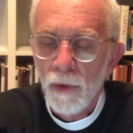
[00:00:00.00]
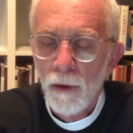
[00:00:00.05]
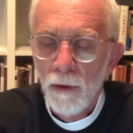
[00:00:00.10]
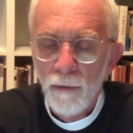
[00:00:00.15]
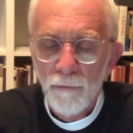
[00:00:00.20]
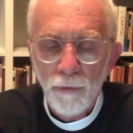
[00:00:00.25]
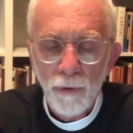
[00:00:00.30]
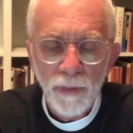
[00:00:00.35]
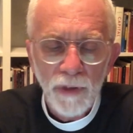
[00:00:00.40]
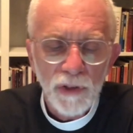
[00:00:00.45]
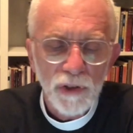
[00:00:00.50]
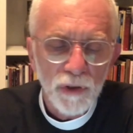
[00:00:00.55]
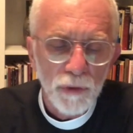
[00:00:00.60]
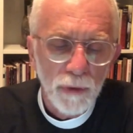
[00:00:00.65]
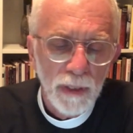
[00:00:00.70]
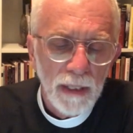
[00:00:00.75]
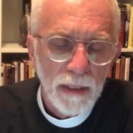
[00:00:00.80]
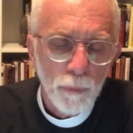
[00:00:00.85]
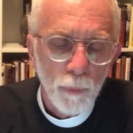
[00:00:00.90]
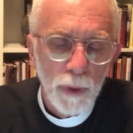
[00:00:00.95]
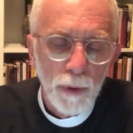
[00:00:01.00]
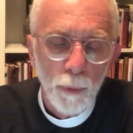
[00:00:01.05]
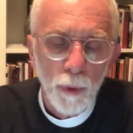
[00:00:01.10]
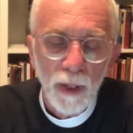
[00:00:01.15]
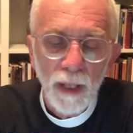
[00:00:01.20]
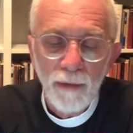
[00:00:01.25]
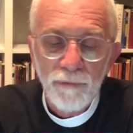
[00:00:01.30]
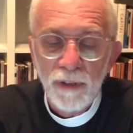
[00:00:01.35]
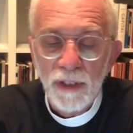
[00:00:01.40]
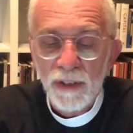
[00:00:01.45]
for the strength we will
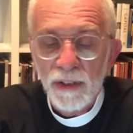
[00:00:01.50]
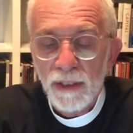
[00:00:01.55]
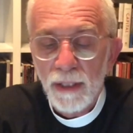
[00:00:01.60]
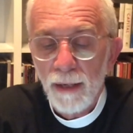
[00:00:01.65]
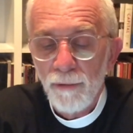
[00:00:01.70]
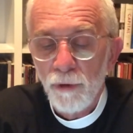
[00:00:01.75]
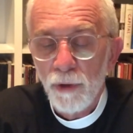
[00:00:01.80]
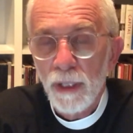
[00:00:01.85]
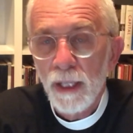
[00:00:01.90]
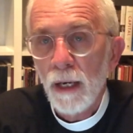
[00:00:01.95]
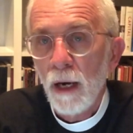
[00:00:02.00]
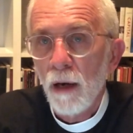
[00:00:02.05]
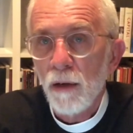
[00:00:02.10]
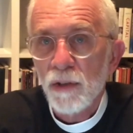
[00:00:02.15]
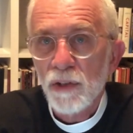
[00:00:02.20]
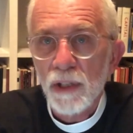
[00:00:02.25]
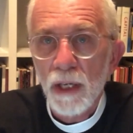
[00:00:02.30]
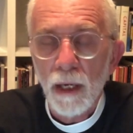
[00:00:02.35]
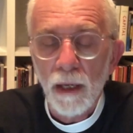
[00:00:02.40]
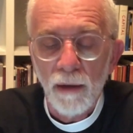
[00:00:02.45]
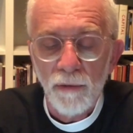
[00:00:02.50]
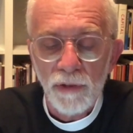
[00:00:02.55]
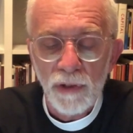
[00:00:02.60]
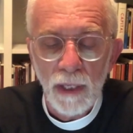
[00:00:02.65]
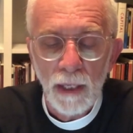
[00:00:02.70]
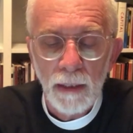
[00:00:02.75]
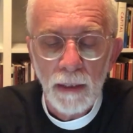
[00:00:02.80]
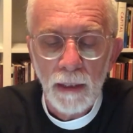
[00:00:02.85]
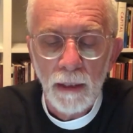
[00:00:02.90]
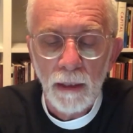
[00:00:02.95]
have discovered in ourselves
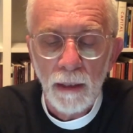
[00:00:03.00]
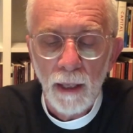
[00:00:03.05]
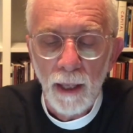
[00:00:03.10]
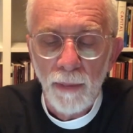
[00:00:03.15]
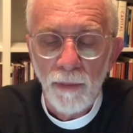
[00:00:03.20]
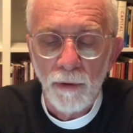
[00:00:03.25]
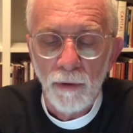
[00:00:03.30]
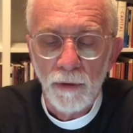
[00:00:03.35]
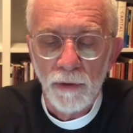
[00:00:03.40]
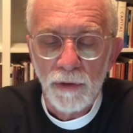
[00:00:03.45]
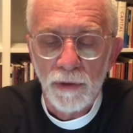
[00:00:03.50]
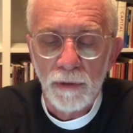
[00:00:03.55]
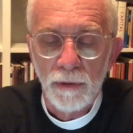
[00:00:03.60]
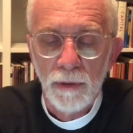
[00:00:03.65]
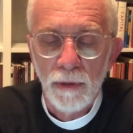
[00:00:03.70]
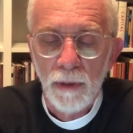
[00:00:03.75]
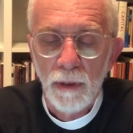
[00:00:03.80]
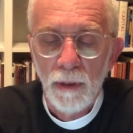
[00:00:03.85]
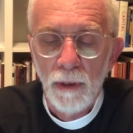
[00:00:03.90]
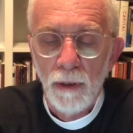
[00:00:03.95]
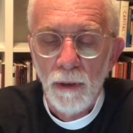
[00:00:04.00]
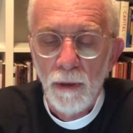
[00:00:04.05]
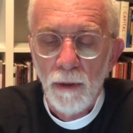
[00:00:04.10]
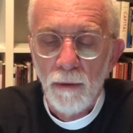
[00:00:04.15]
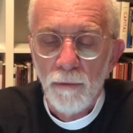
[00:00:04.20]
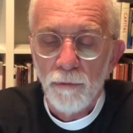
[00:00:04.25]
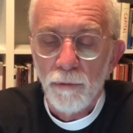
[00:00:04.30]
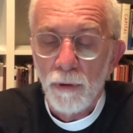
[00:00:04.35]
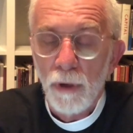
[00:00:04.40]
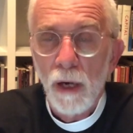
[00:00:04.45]
and in others,
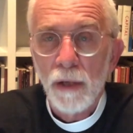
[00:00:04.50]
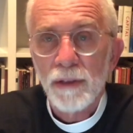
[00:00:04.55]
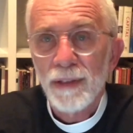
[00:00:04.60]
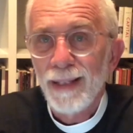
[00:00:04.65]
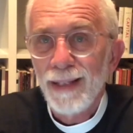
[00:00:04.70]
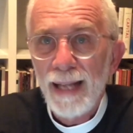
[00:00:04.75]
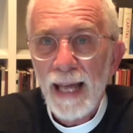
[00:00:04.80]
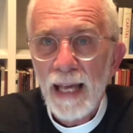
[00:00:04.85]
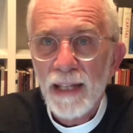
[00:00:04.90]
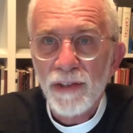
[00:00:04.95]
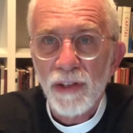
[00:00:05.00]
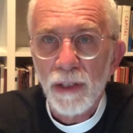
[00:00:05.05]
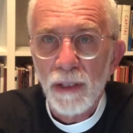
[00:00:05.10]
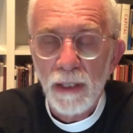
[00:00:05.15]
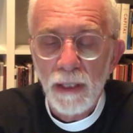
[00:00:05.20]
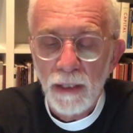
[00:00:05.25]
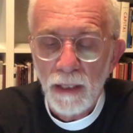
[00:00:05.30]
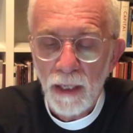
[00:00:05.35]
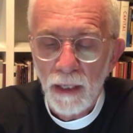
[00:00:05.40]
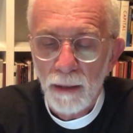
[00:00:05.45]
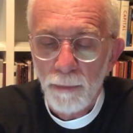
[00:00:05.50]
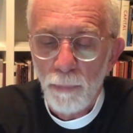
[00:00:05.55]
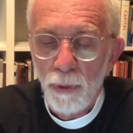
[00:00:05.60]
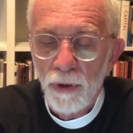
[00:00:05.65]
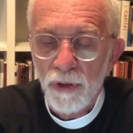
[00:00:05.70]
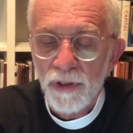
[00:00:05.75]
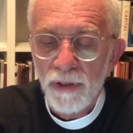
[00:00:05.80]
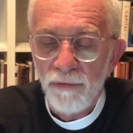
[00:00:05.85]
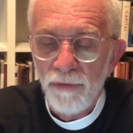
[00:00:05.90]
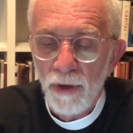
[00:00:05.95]
for our tenacity and
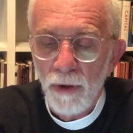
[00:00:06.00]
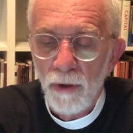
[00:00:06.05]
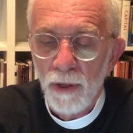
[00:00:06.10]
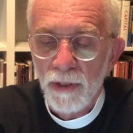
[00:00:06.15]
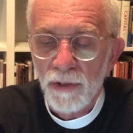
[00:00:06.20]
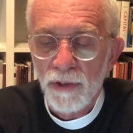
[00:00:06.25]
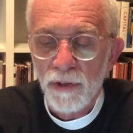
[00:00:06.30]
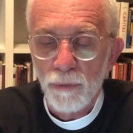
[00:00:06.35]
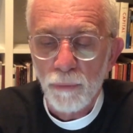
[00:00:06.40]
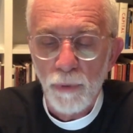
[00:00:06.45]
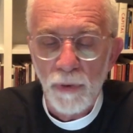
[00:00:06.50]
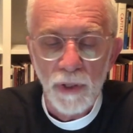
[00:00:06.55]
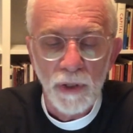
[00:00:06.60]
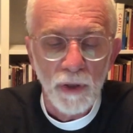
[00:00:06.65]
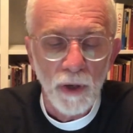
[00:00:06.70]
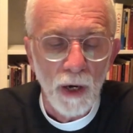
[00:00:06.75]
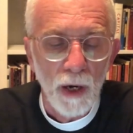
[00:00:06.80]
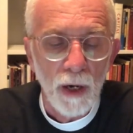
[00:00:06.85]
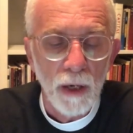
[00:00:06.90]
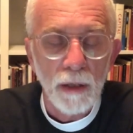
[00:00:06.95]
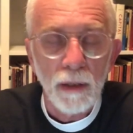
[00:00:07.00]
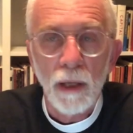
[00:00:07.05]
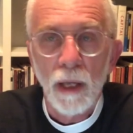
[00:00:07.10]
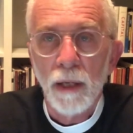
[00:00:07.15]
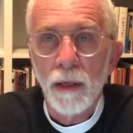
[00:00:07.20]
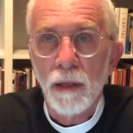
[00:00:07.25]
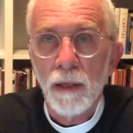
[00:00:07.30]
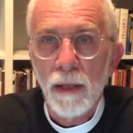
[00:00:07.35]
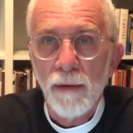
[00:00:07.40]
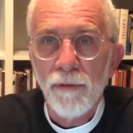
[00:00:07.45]
perseverance through the dark
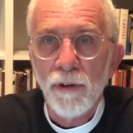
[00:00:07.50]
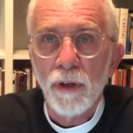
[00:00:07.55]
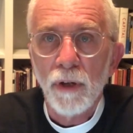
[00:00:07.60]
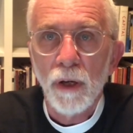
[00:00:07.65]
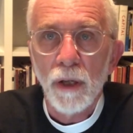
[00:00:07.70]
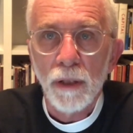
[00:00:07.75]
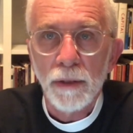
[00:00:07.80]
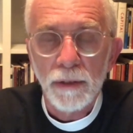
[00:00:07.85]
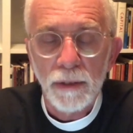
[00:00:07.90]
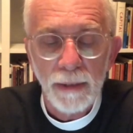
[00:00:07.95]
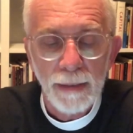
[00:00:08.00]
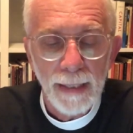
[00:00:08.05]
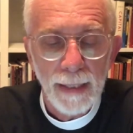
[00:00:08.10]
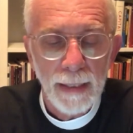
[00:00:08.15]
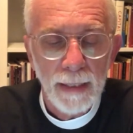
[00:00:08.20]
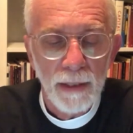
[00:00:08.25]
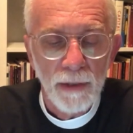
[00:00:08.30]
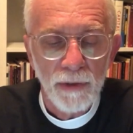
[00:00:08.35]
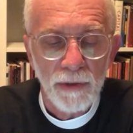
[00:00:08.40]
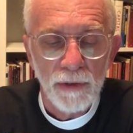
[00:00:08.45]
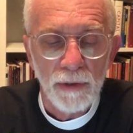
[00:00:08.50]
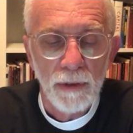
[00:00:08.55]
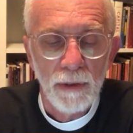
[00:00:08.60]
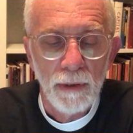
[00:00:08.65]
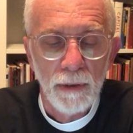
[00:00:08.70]
and difficult days,